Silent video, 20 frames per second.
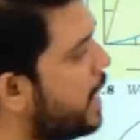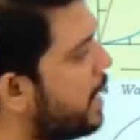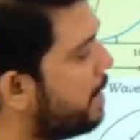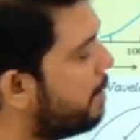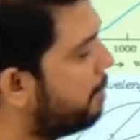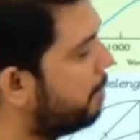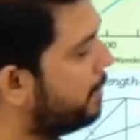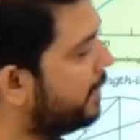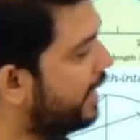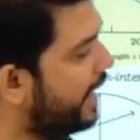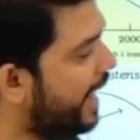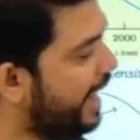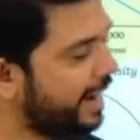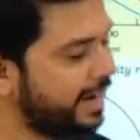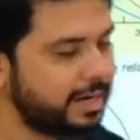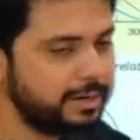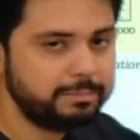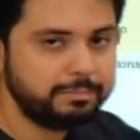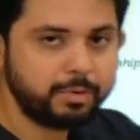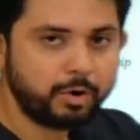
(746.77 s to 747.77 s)
black
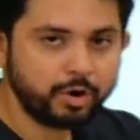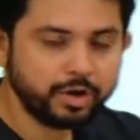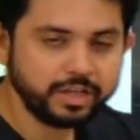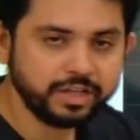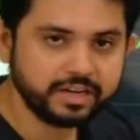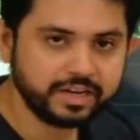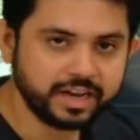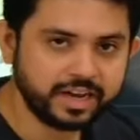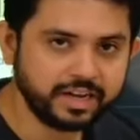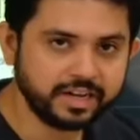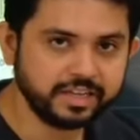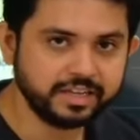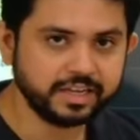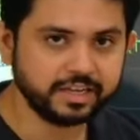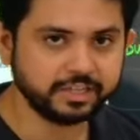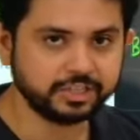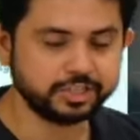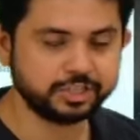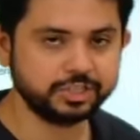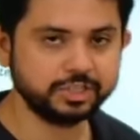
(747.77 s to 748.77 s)
body
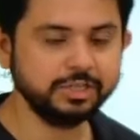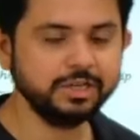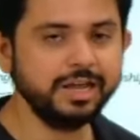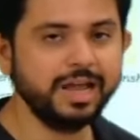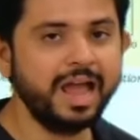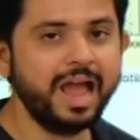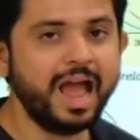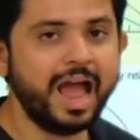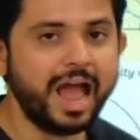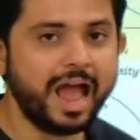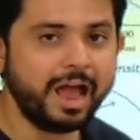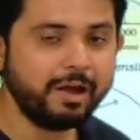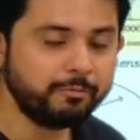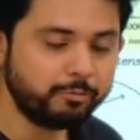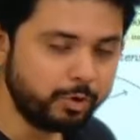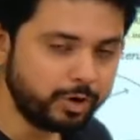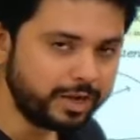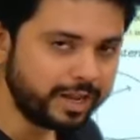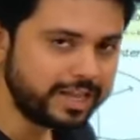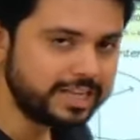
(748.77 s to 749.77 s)
radiation.
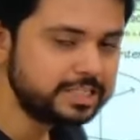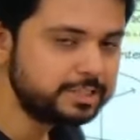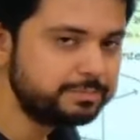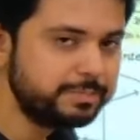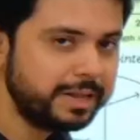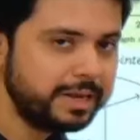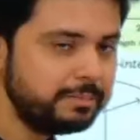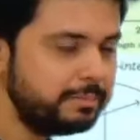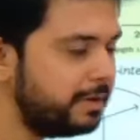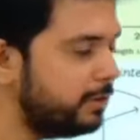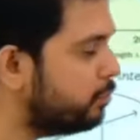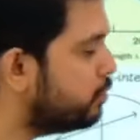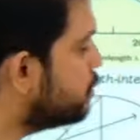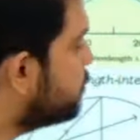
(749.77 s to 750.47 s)
What experiment was